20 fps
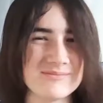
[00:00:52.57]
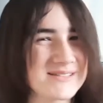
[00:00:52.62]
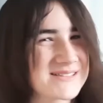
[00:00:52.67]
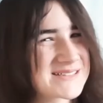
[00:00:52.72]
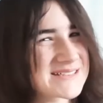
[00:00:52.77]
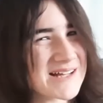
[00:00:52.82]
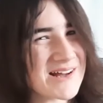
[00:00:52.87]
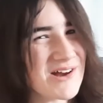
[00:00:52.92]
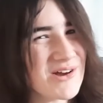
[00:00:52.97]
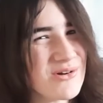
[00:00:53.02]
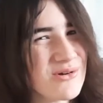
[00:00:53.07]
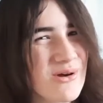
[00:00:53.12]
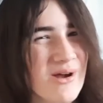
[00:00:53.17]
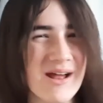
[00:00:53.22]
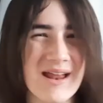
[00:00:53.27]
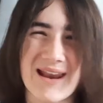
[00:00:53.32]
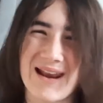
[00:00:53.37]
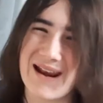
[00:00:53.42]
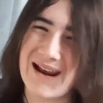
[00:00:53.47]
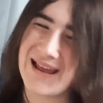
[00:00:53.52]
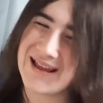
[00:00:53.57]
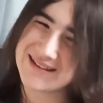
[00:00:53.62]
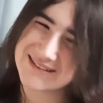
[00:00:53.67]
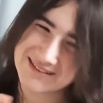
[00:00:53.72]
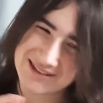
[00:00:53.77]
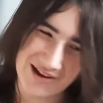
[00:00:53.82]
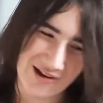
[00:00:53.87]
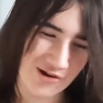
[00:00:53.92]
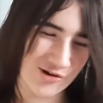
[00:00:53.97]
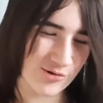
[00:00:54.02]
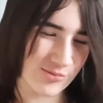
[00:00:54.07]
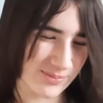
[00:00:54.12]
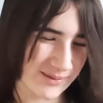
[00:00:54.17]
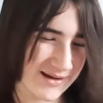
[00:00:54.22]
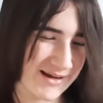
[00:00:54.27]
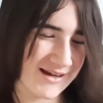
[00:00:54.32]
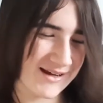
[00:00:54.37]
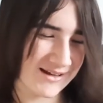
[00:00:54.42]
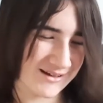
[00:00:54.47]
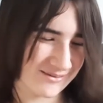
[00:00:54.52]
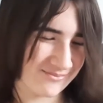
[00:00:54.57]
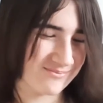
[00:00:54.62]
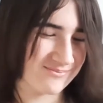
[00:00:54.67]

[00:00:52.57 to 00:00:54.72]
So, let's open it.